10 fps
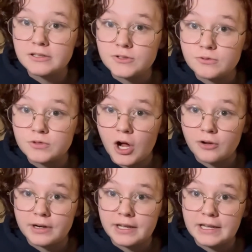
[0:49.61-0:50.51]
to
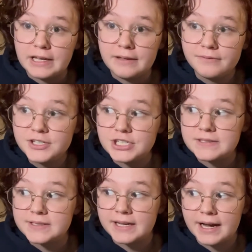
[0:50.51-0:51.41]
tolerate any
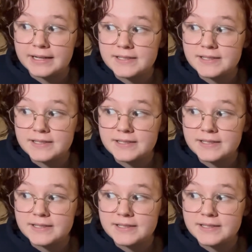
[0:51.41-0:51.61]
veggies today,